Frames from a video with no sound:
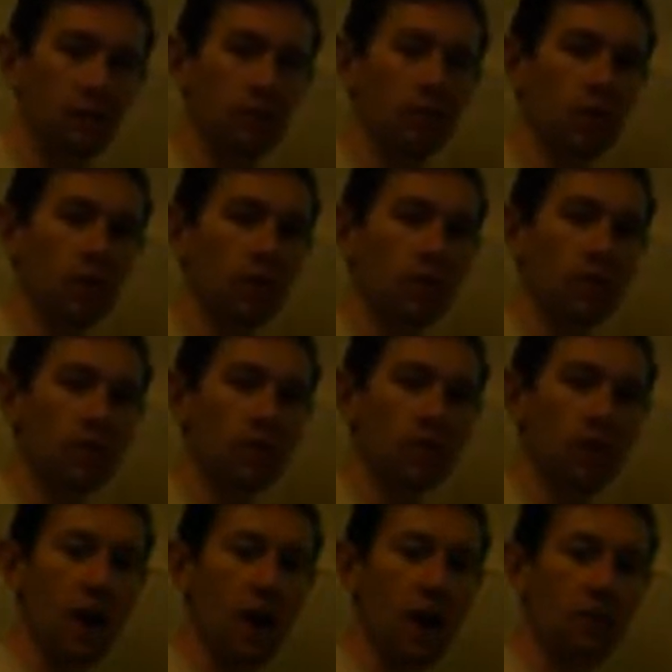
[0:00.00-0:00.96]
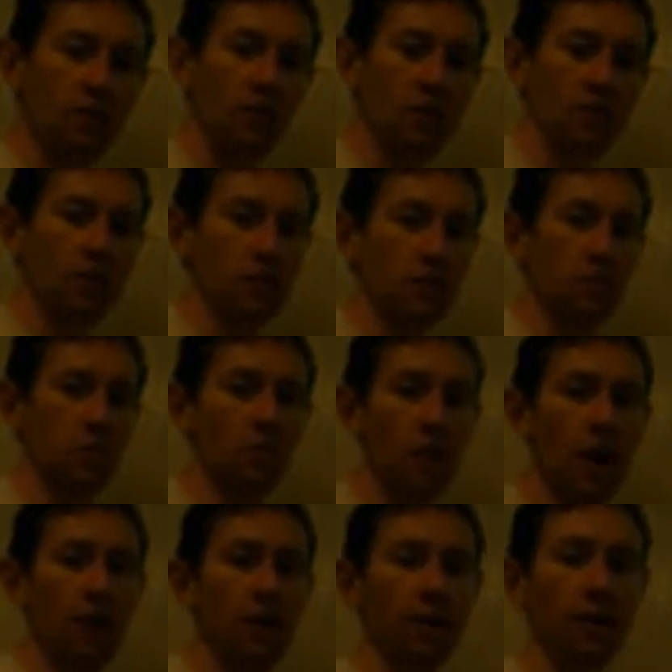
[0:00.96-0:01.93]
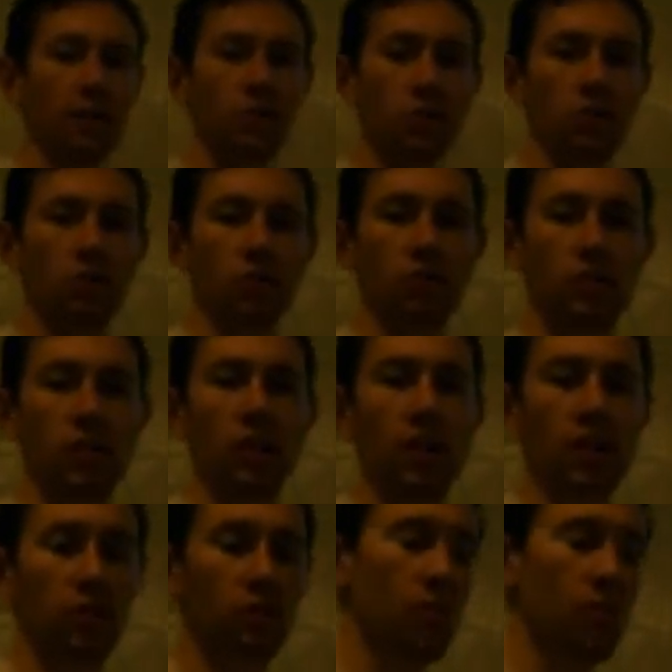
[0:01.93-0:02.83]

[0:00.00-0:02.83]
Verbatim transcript: You've also got these eyepieces, which add an additional 10x